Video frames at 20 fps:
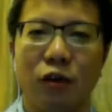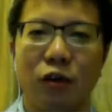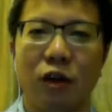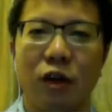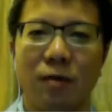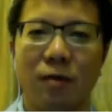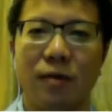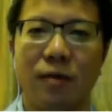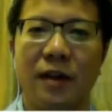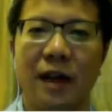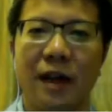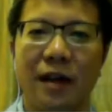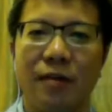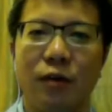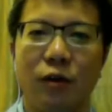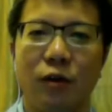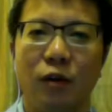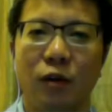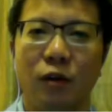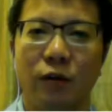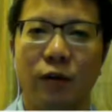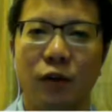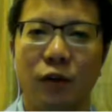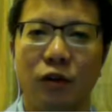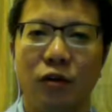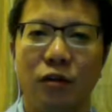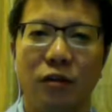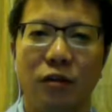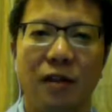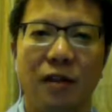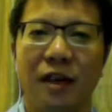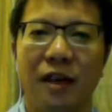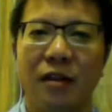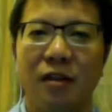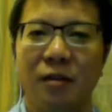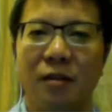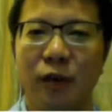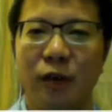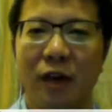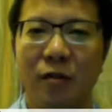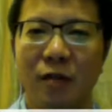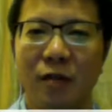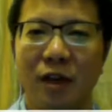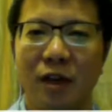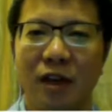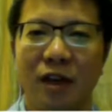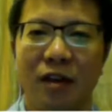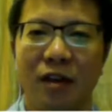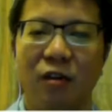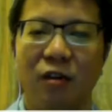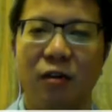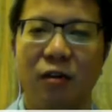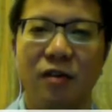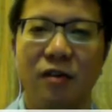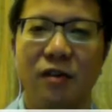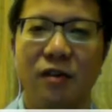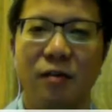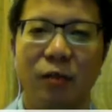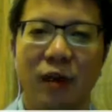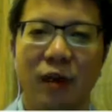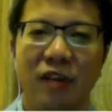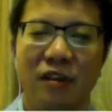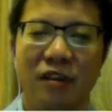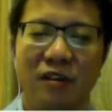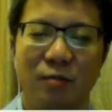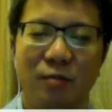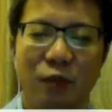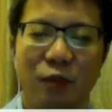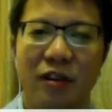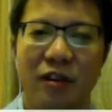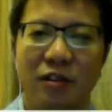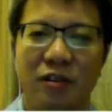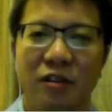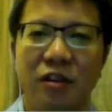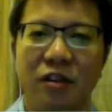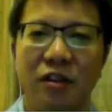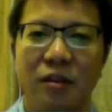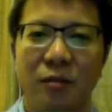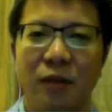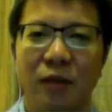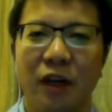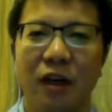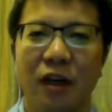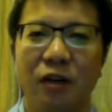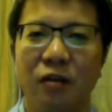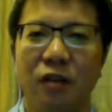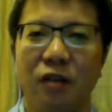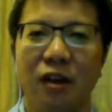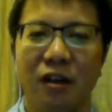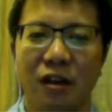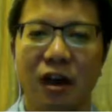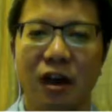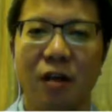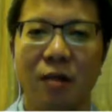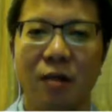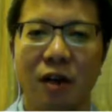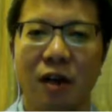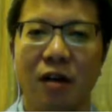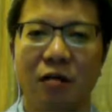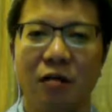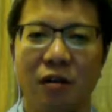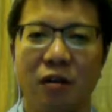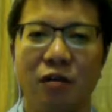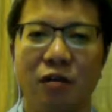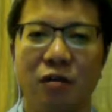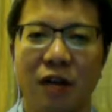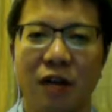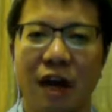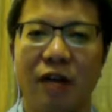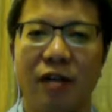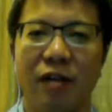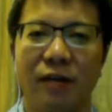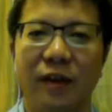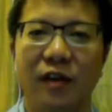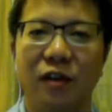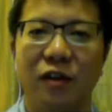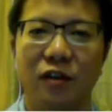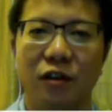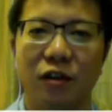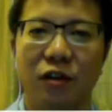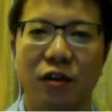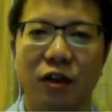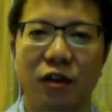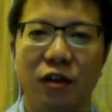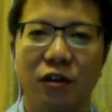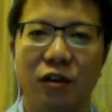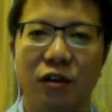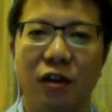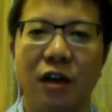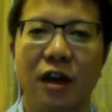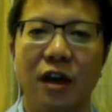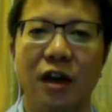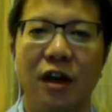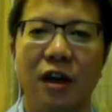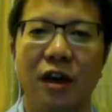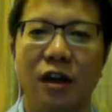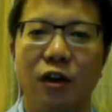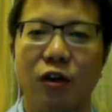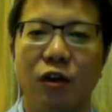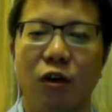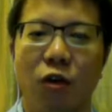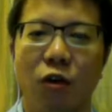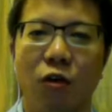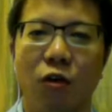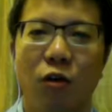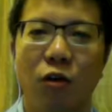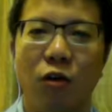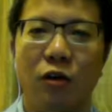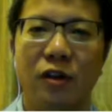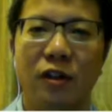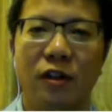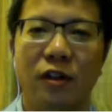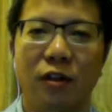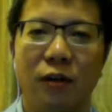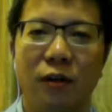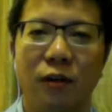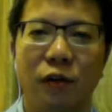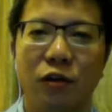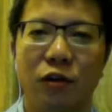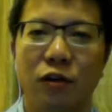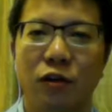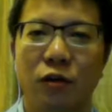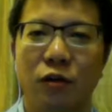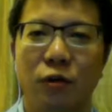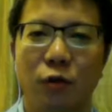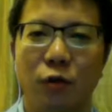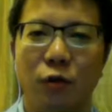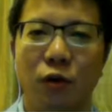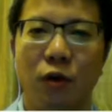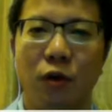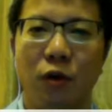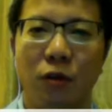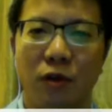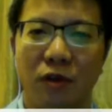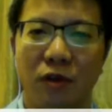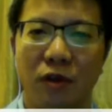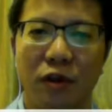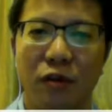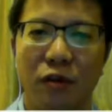top-level official like the premier or even President Xi Jinping, coming out to clarify the situation. All the officials who,